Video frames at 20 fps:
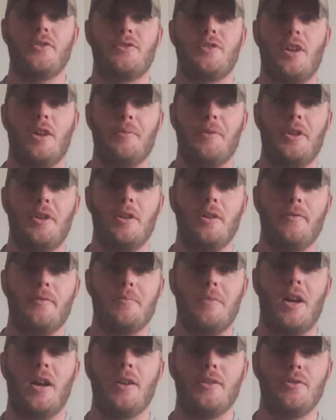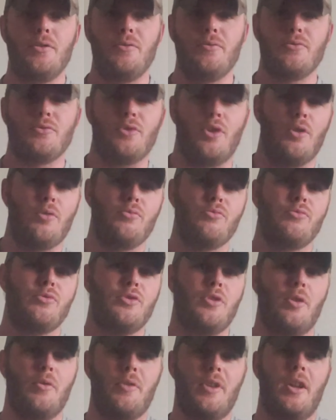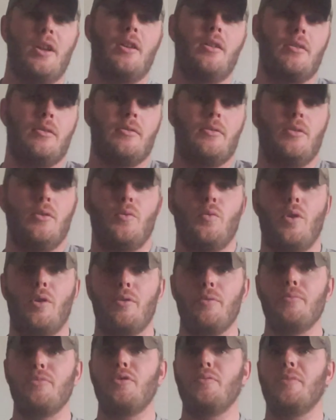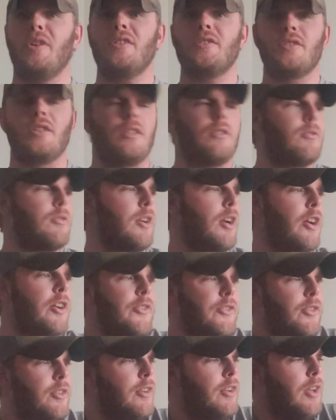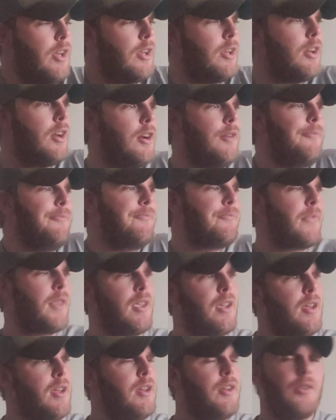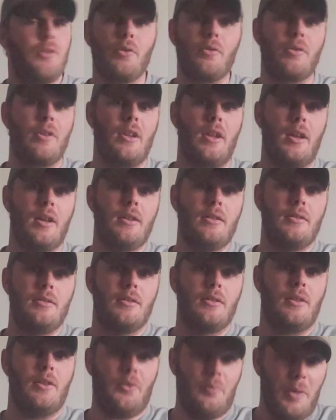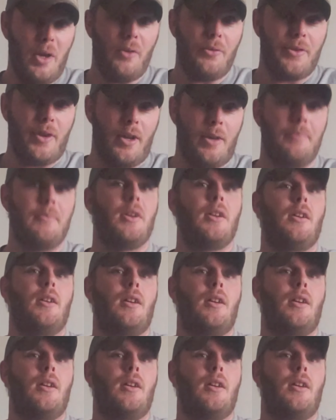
Jeremy here from High Noon Drone Showdown. Welcome to my channel, guys. Hey, so today is mail time.